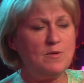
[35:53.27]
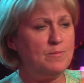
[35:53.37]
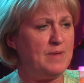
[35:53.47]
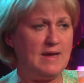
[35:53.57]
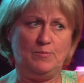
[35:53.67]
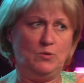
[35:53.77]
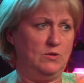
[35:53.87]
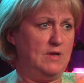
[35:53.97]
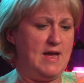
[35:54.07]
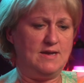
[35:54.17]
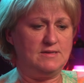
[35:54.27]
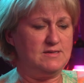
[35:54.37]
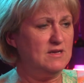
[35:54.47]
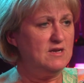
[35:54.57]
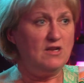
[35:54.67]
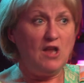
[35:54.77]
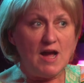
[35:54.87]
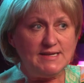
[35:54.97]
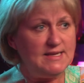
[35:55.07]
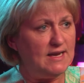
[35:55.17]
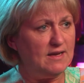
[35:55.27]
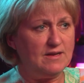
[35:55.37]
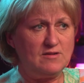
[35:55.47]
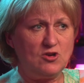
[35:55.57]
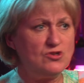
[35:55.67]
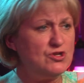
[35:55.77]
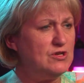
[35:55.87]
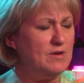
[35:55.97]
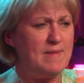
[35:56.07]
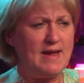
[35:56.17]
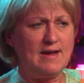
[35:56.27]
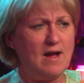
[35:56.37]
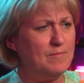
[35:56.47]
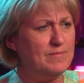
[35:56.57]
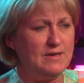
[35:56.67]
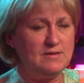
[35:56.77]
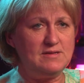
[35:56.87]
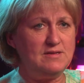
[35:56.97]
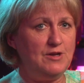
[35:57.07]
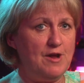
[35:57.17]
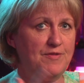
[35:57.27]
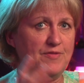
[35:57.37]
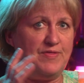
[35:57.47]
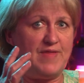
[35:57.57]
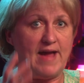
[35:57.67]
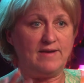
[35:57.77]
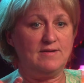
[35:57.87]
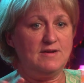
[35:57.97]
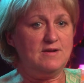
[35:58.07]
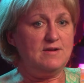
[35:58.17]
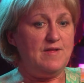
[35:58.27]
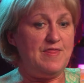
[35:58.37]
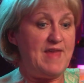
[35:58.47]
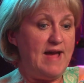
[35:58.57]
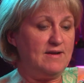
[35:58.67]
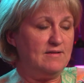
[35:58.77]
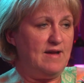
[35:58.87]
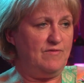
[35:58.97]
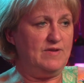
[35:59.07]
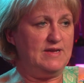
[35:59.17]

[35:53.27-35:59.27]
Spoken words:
people and lighting and costume and makeup and, that lovely